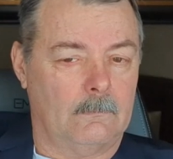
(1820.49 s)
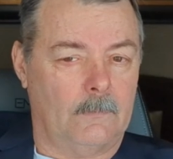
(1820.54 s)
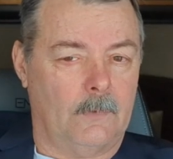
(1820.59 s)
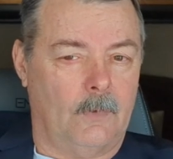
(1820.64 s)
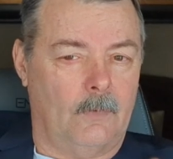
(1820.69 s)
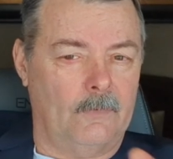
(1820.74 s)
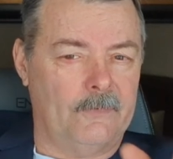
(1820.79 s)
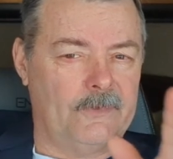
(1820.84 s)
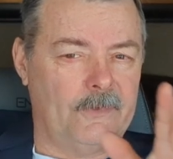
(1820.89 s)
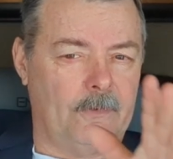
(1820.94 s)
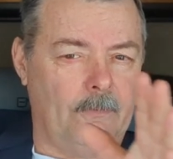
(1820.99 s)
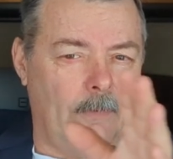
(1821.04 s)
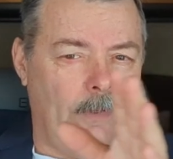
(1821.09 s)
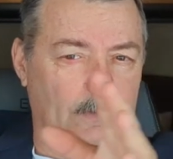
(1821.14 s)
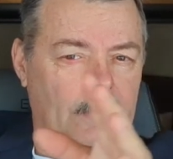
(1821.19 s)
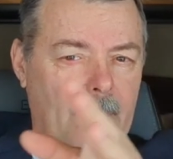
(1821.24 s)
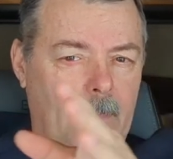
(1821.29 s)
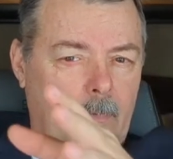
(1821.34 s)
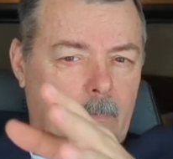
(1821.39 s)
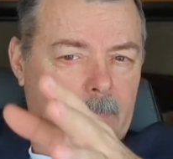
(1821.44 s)
those that are
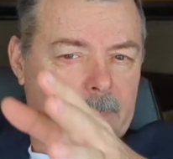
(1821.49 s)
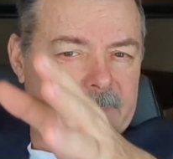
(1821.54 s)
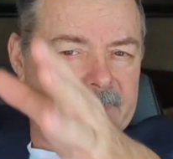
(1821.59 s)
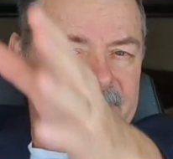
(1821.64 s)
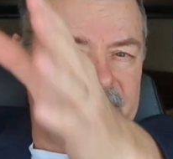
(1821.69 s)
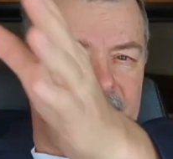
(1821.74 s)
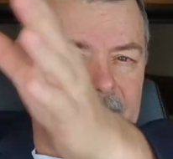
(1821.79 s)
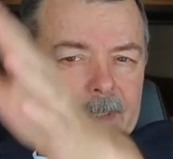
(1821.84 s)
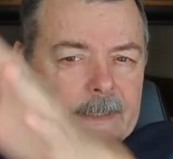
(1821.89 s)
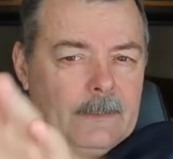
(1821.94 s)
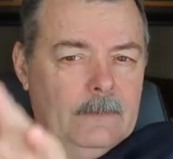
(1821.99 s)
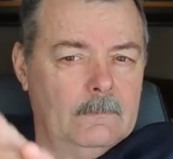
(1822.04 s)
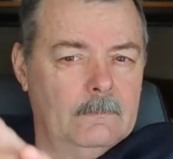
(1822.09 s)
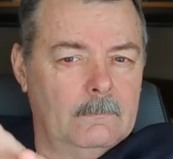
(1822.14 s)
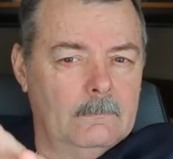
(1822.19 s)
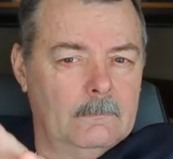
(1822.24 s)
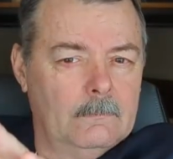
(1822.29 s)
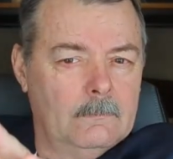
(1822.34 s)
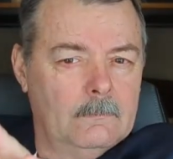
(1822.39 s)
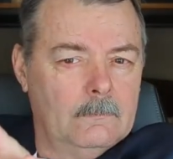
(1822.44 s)
on the Lord's side,
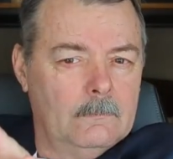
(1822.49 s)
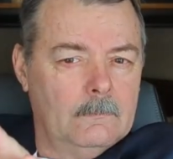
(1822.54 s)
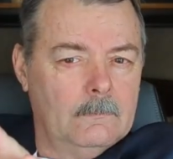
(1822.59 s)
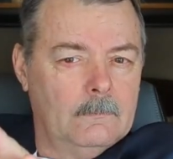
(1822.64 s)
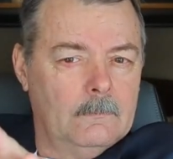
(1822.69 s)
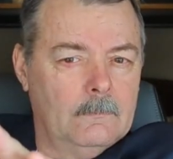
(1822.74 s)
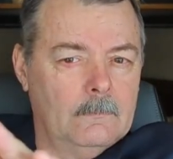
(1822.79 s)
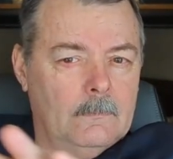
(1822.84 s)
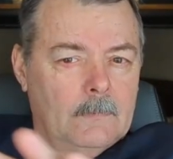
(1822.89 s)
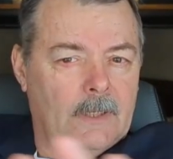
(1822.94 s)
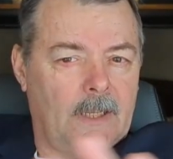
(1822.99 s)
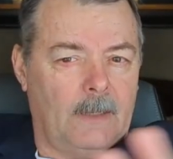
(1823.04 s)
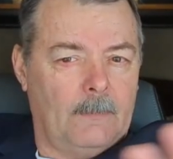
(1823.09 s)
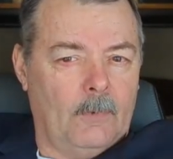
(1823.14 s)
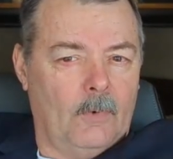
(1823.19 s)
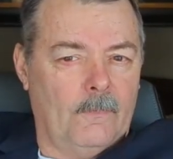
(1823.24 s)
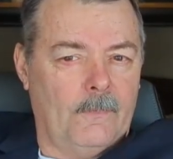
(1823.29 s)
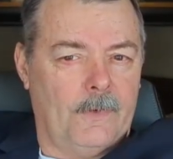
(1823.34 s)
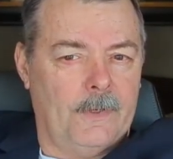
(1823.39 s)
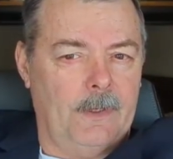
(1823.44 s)
come
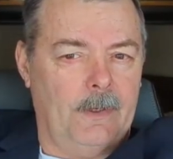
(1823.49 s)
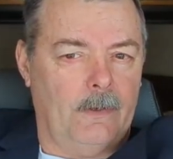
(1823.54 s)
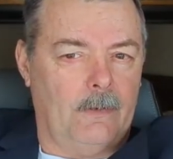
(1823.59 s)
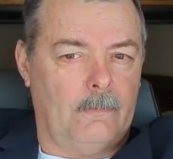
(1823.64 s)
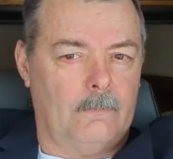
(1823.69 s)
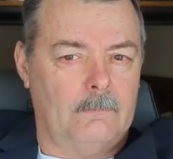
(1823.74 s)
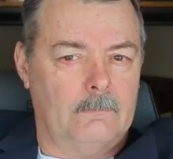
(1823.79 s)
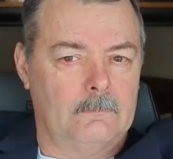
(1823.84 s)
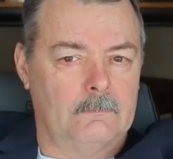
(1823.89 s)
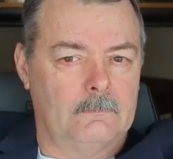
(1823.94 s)
over here.